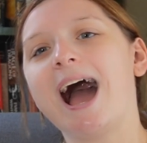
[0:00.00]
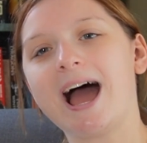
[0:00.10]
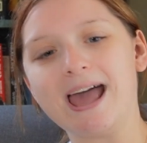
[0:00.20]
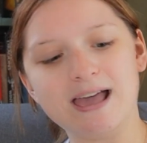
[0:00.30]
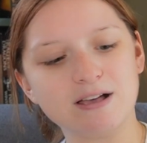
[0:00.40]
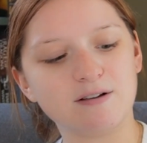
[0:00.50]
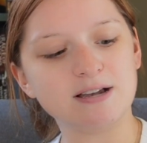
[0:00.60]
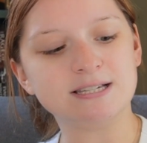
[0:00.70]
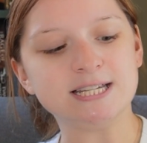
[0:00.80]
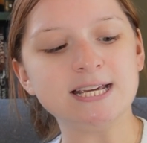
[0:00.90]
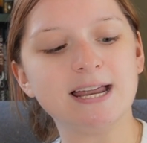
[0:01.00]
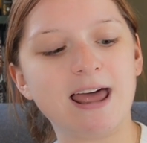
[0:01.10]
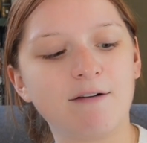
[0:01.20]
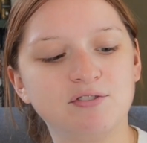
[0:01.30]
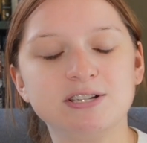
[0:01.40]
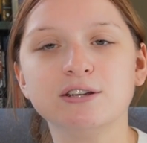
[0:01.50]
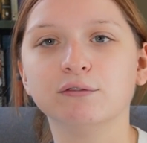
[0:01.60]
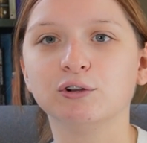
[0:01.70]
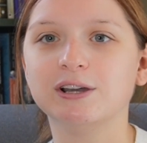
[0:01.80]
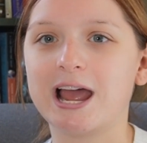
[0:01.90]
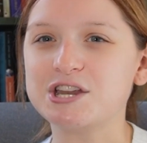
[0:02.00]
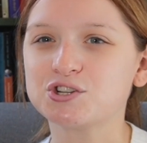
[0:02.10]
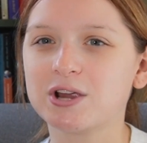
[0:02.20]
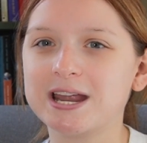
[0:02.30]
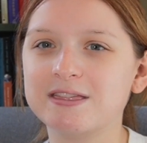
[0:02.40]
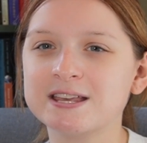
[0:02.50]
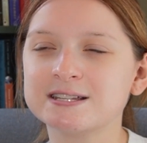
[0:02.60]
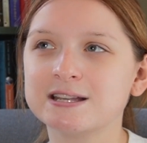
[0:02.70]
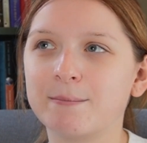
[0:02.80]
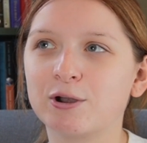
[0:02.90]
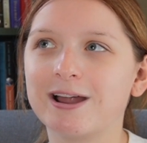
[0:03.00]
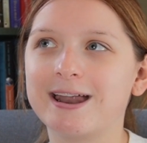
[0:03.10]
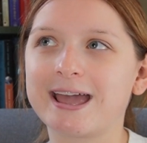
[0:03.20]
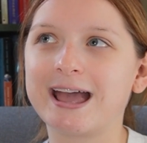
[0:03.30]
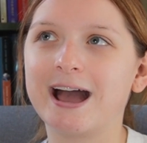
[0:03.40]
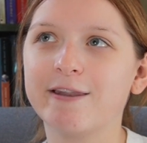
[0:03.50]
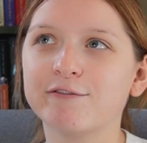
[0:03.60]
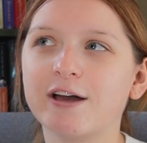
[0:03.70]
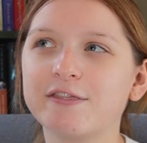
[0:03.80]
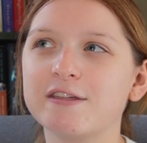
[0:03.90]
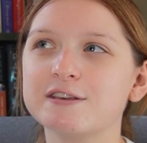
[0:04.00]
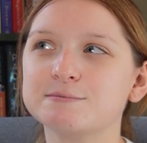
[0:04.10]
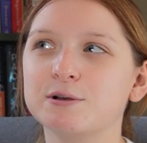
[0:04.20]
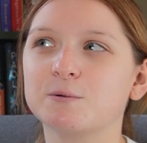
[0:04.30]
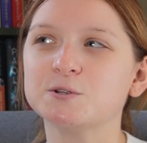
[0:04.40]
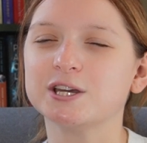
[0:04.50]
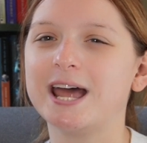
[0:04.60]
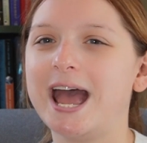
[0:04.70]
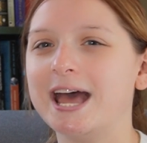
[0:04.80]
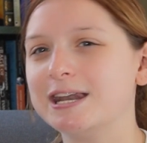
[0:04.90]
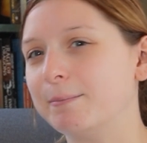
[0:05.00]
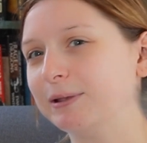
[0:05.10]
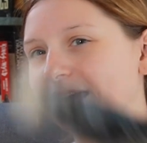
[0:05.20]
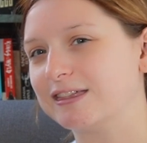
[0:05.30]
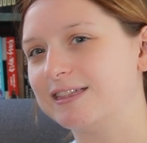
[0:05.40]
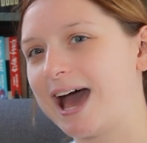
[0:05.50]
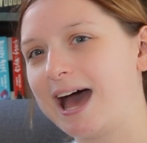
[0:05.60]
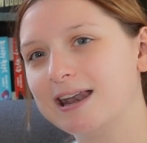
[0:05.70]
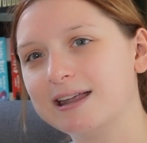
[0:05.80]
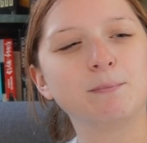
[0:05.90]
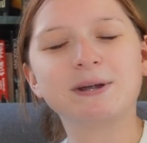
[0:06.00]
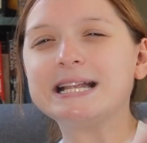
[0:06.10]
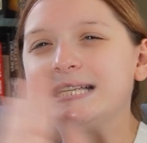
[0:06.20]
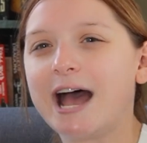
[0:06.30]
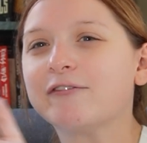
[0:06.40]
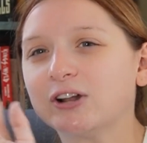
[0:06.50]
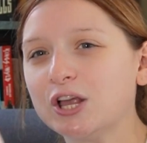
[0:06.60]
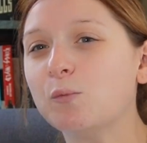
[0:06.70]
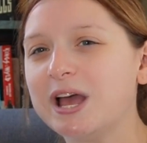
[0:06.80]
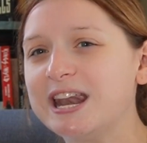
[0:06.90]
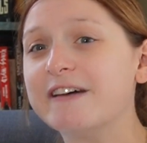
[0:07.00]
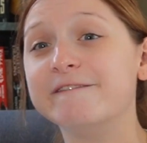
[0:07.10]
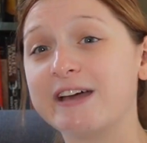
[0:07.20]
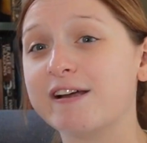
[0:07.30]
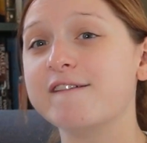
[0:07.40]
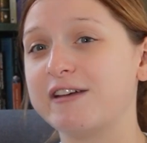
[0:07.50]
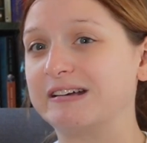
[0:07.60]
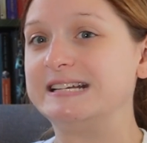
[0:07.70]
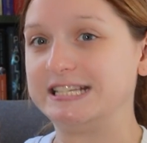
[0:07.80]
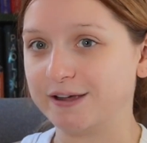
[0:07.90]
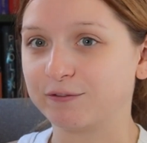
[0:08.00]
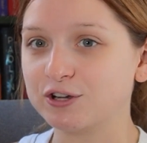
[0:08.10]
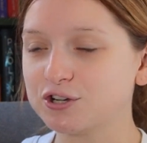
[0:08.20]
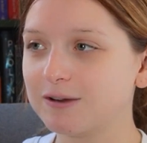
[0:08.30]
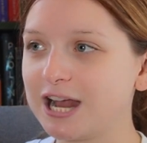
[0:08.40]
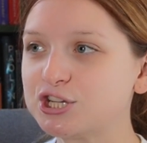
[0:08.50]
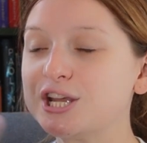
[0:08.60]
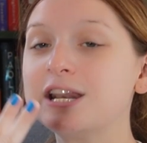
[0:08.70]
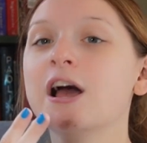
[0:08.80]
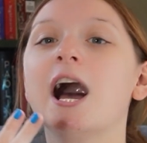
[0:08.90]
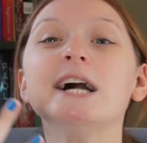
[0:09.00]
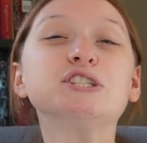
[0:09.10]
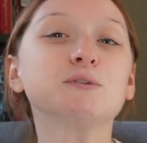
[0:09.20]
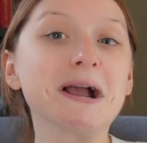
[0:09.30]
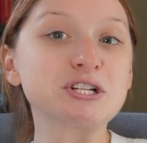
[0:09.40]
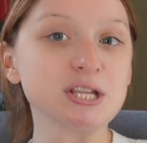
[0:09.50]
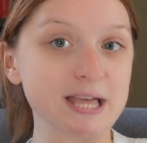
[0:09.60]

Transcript: I DNF'd Silver Nitrate this summer, and I kind of thought that this book was going to end up like that, but it definitely went in a very, very different direction. A direction